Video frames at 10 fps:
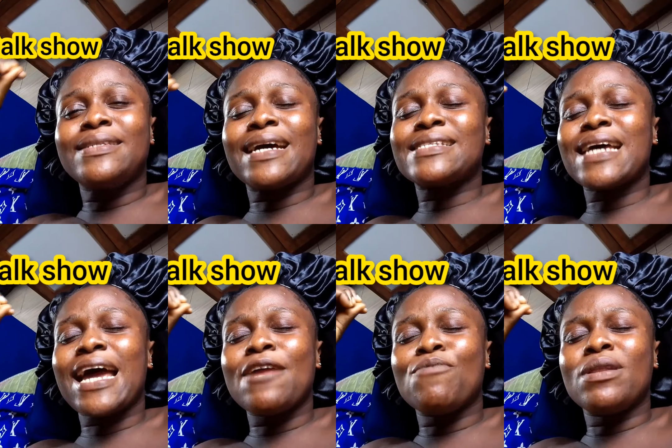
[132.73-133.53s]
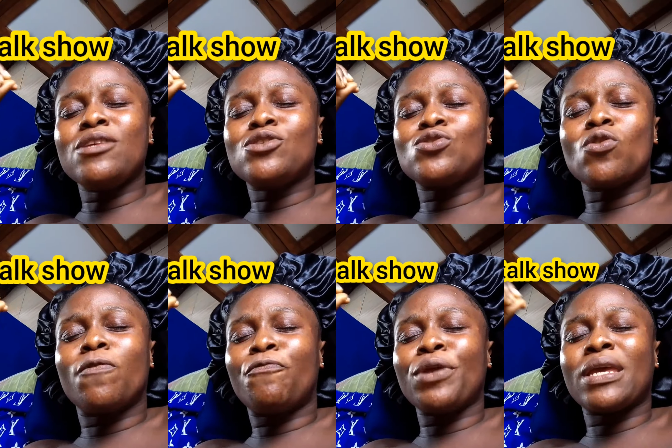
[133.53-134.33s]
that I really so
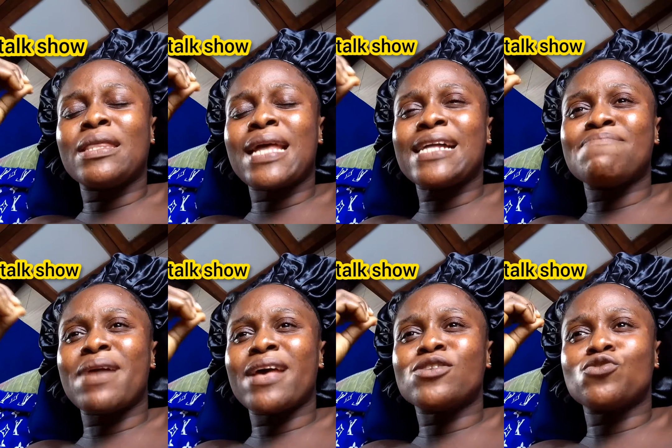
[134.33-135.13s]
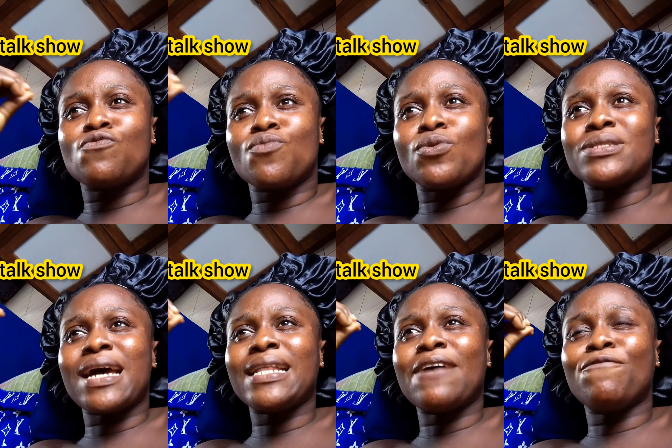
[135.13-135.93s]
freaking admire so much,
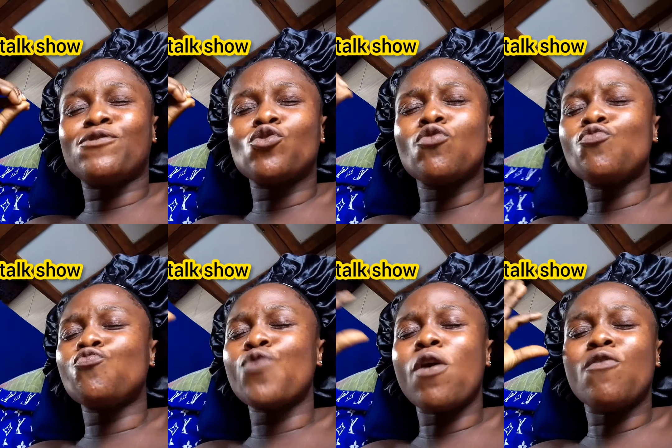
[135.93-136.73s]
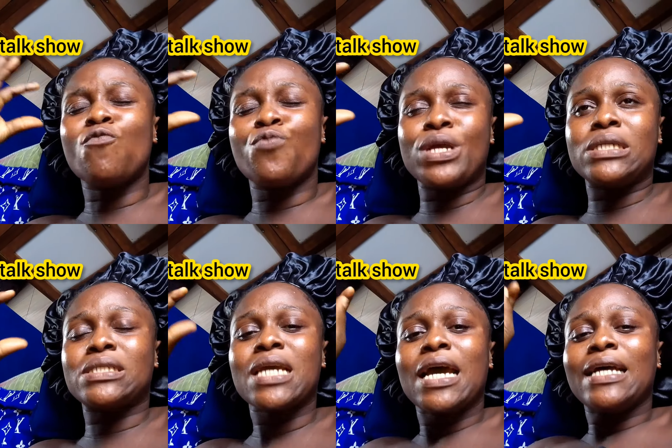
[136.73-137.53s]
and I've so well
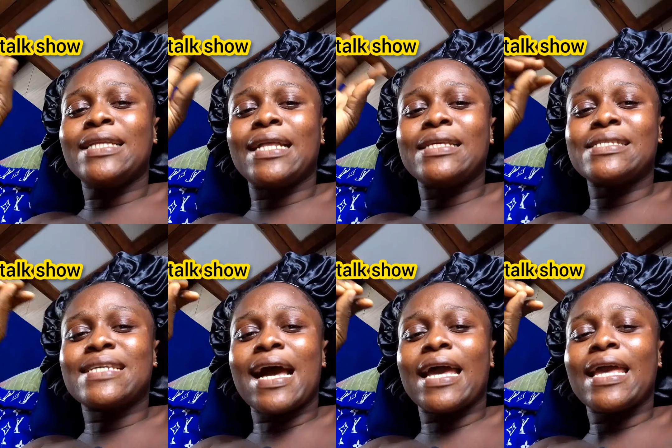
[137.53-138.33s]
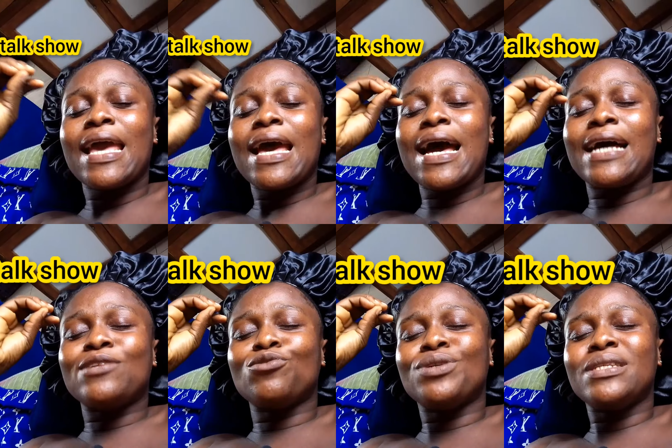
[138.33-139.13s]
wished that this guy
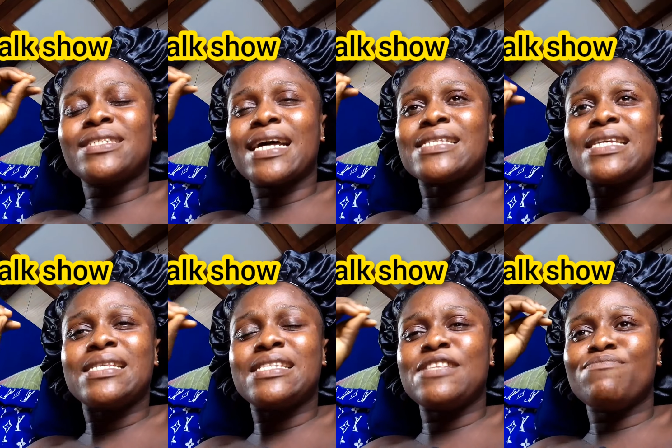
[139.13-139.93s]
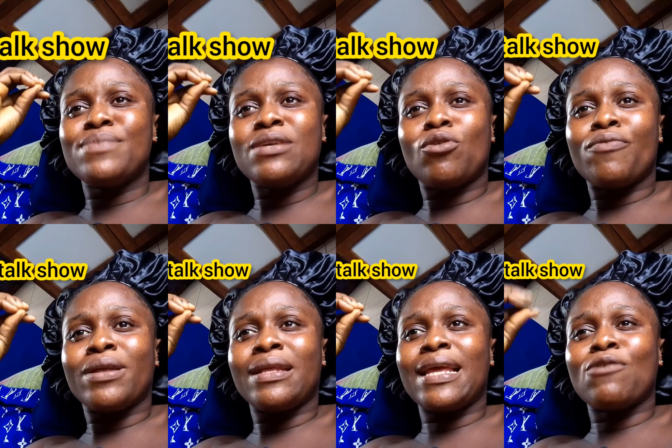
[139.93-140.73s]
had already start eating me
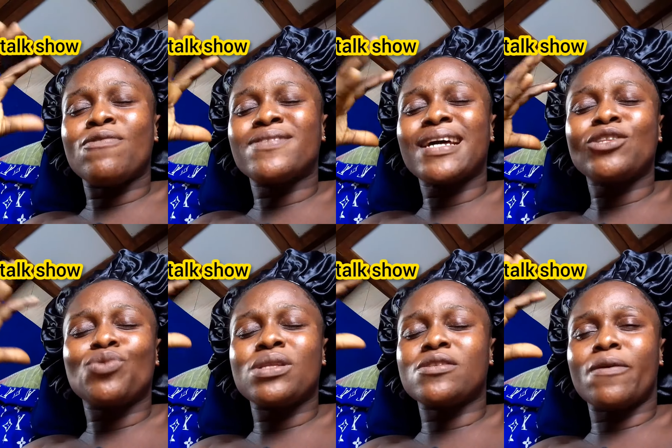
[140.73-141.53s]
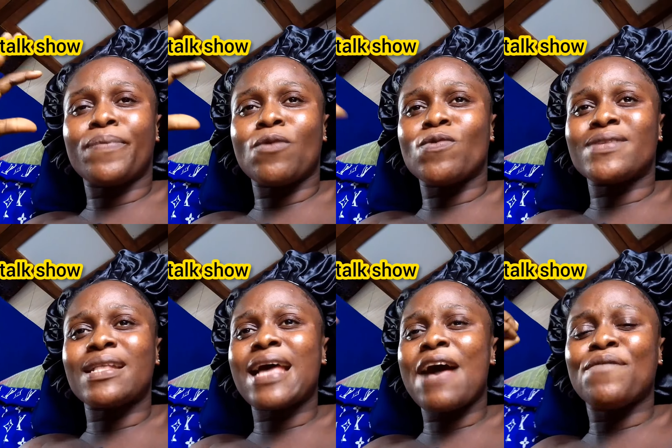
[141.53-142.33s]
already. Like, we start doing something, we
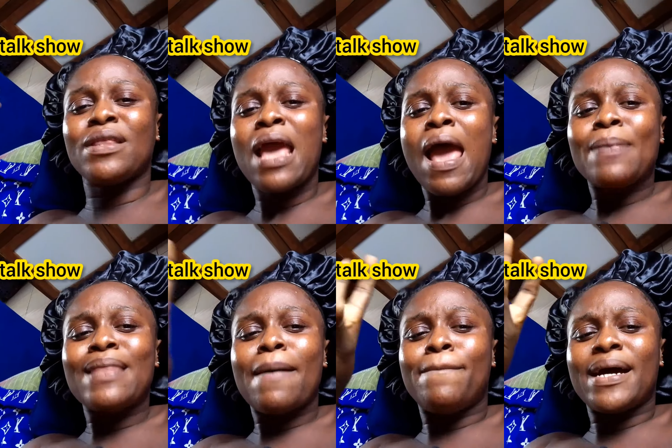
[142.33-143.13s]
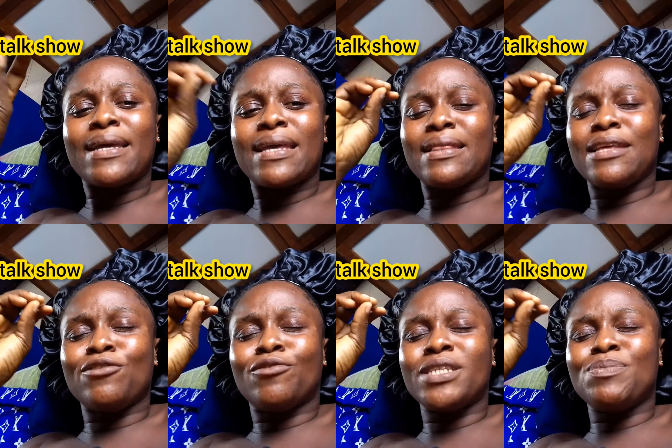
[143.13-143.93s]
start having that banging
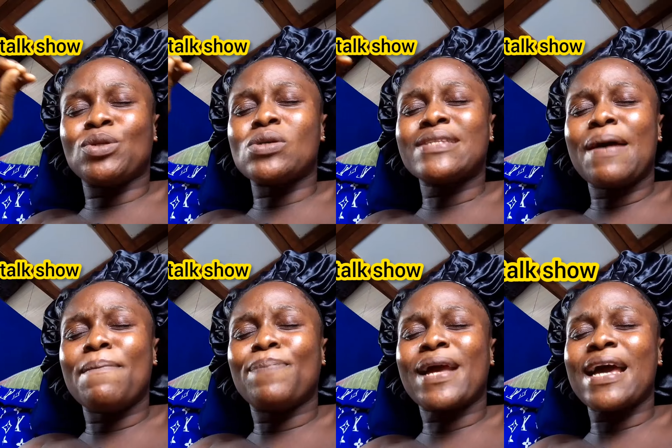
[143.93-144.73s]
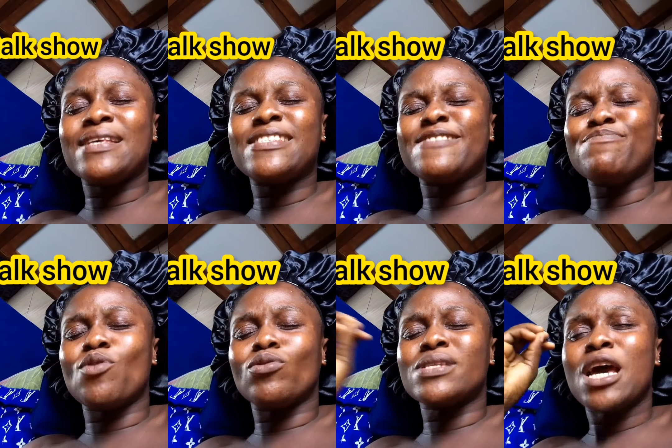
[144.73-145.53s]
thing already because that guy
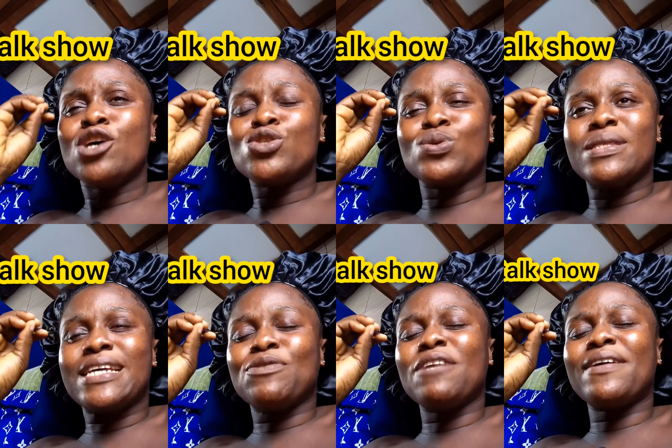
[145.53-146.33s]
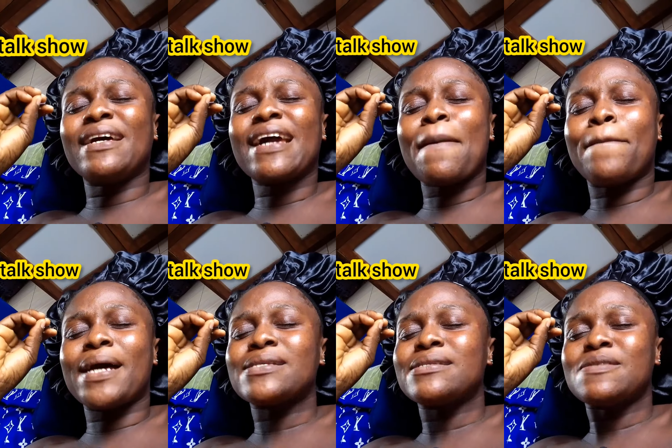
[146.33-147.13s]
smells so nice. Whenever that guy
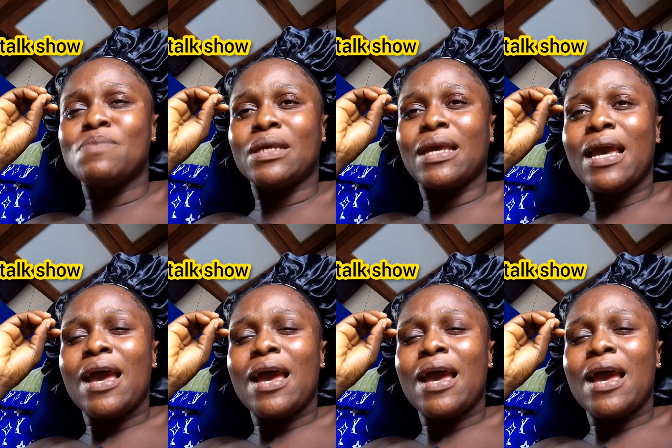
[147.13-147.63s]
passes me,